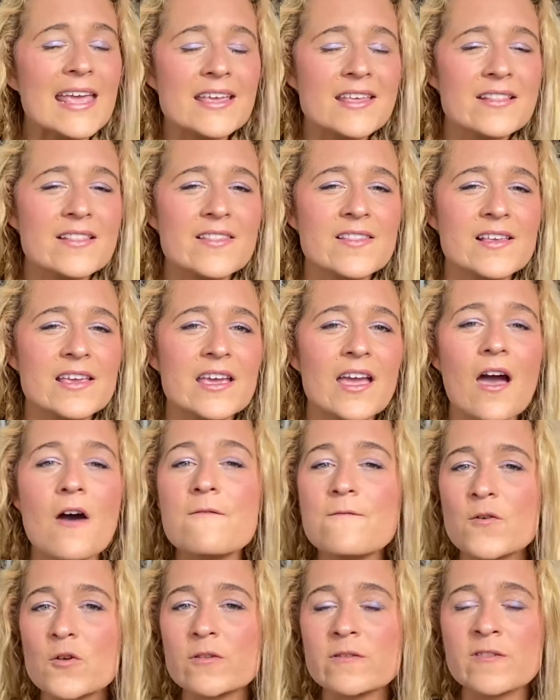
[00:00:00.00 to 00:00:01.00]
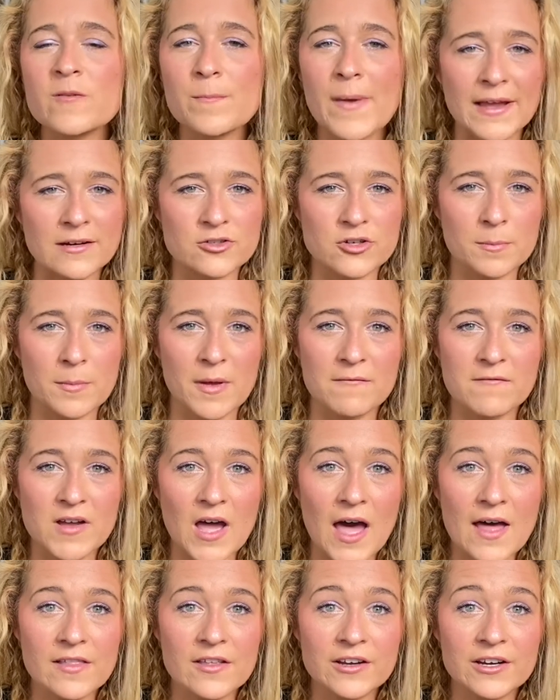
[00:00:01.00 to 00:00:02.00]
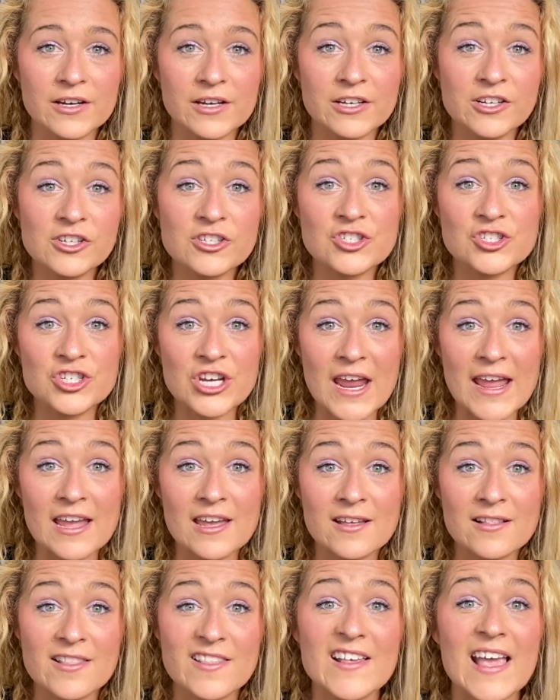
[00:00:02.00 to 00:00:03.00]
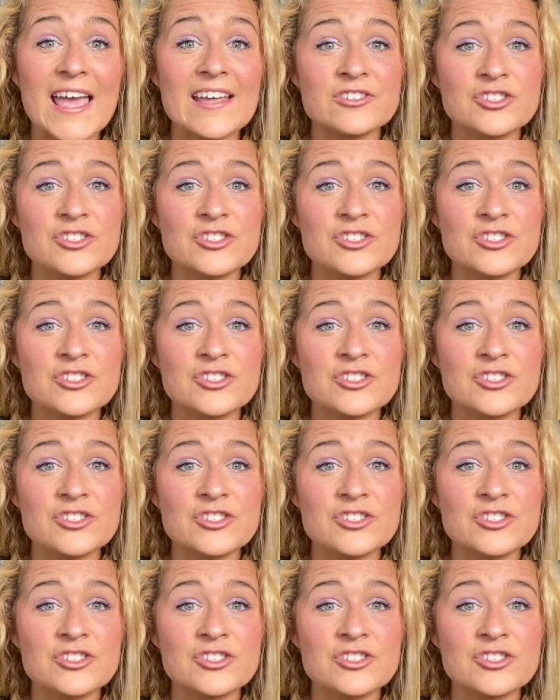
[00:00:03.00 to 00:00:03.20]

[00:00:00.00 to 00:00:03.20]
can see a full spectrum of color, shades, and